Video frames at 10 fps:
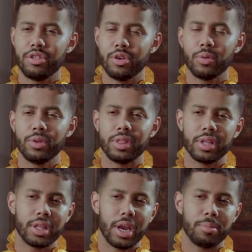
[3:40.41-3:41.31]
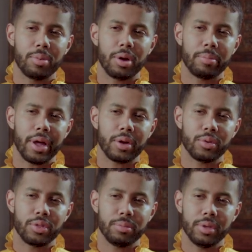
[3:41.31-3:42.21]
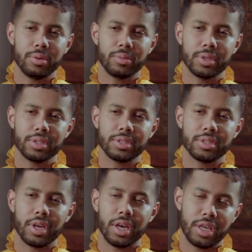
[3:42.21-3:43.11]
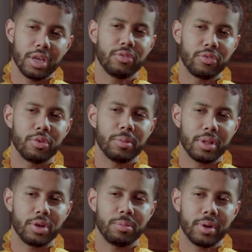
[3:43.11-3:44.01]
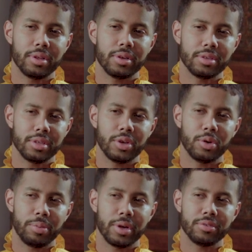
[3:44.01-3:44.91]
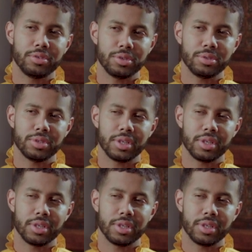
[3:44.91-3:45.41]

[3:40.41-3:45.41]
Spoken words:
The only thing that I brought back with me was a gift for my little brother, you know, a pair of shoes.